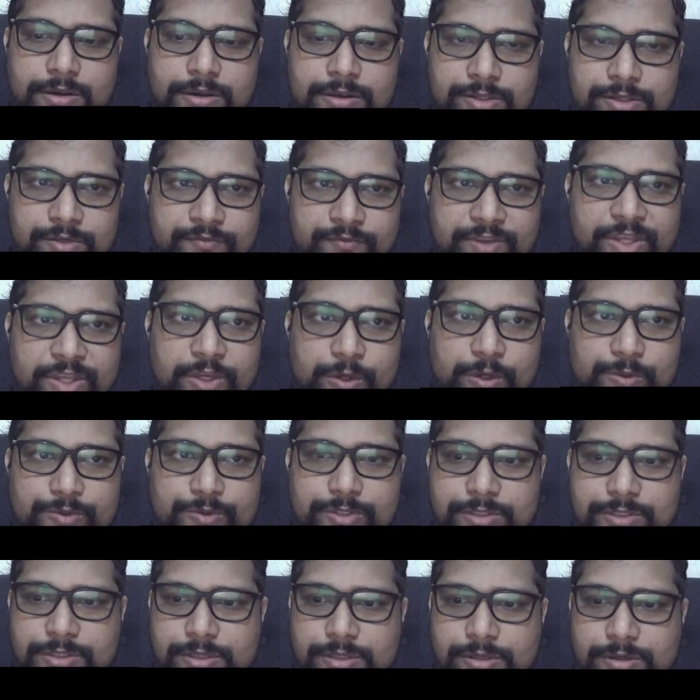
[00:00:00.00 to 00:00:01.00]
So we
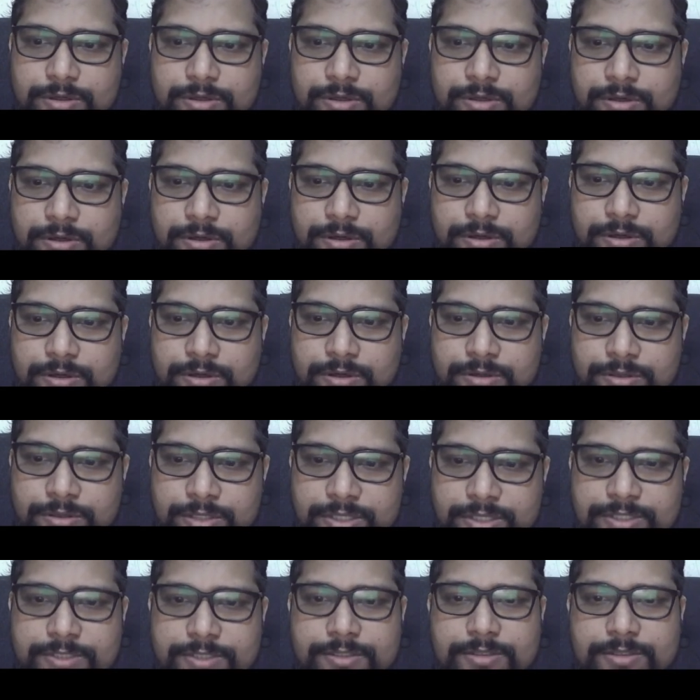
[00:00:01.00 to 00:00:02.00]
used
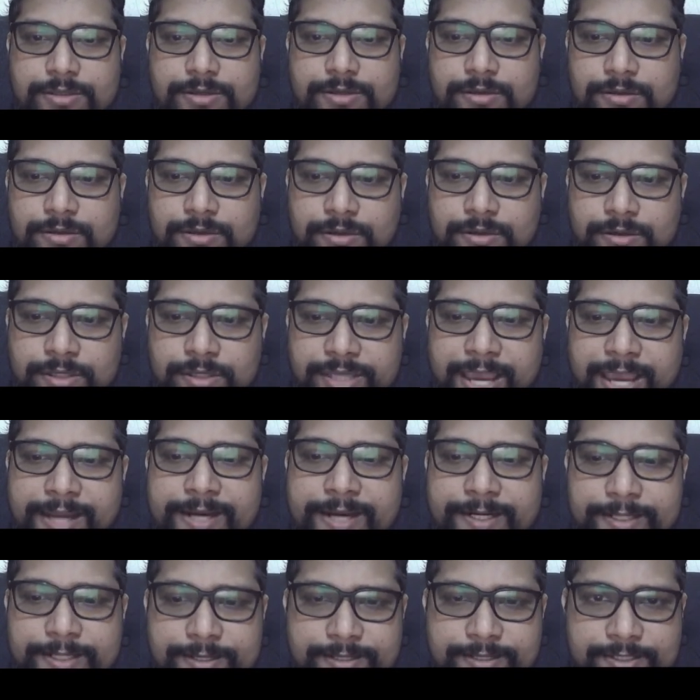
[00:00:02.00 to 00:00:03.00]
this
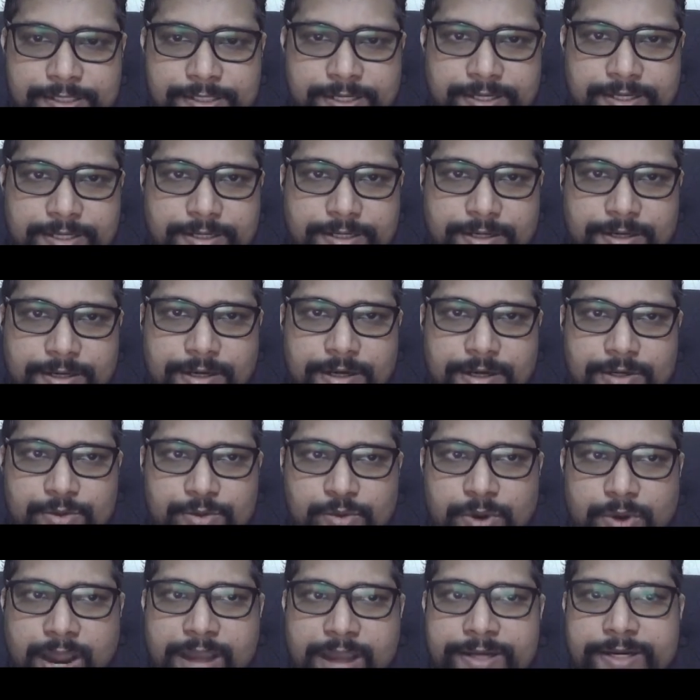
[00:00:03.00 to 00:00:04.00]
characteristic
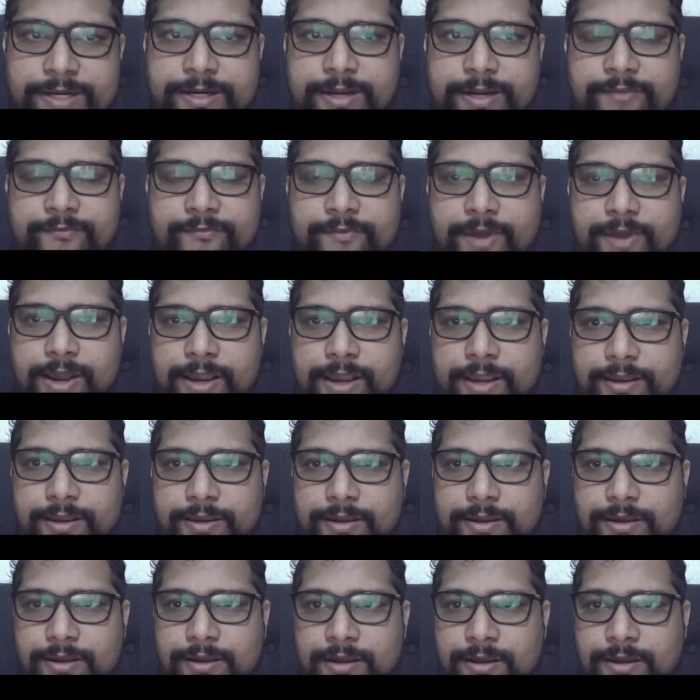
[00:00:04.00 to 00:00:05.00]
to identify
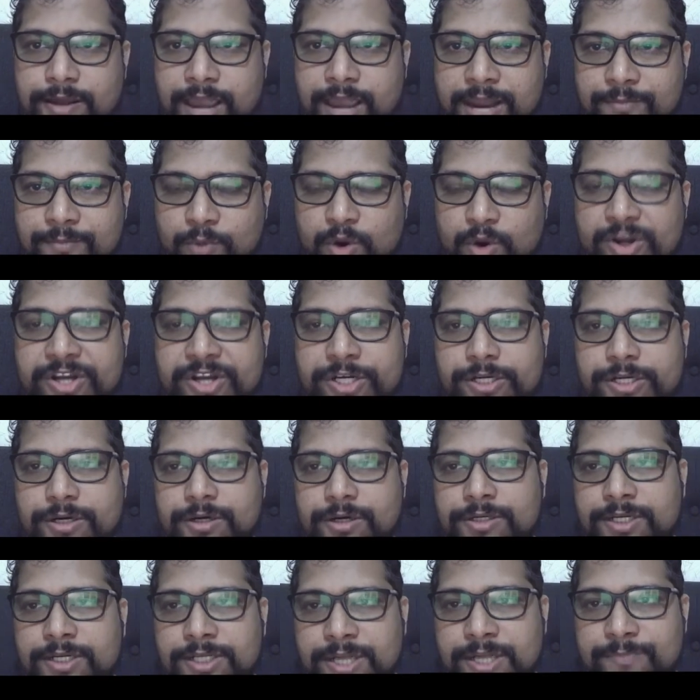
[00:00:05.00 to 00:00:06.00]
and
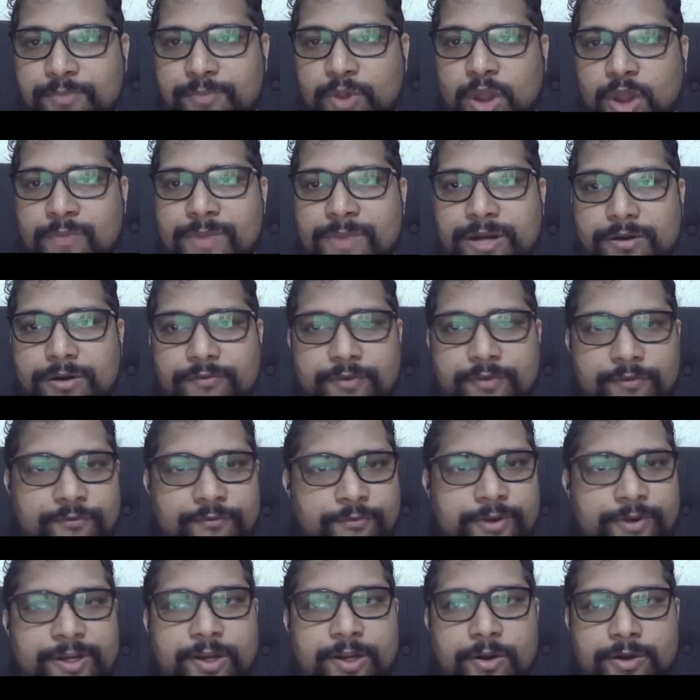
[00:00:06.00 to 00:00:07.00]
monitor the deployment of a
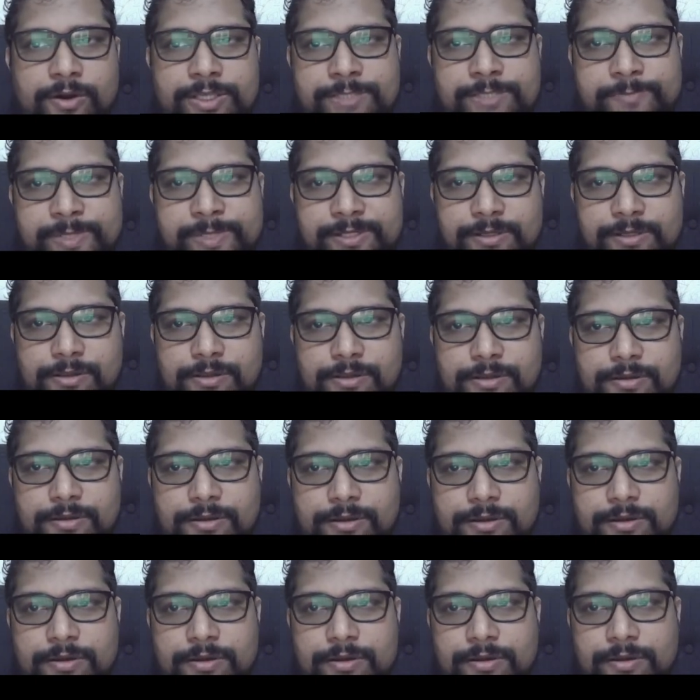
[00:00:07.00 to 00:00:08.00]
field hospital
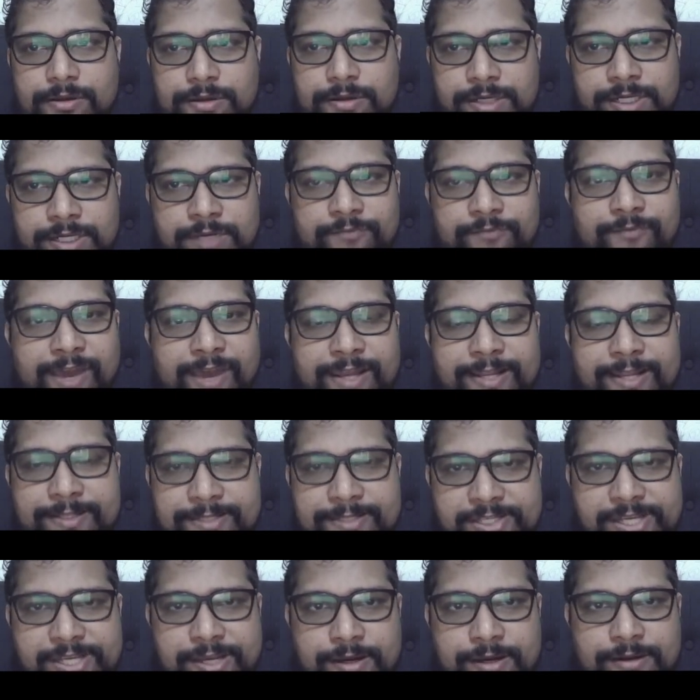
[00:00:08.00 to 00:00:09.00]
near
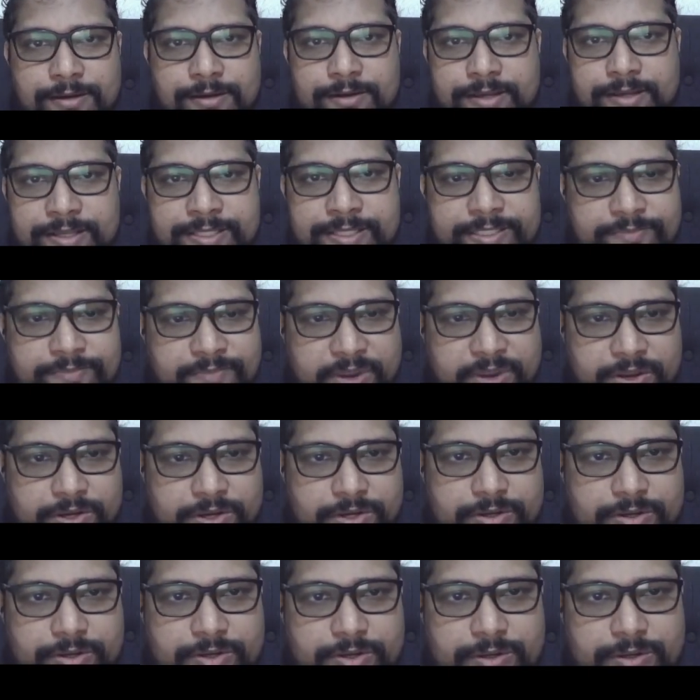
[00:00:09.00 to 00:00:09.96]
Valencia in Spain,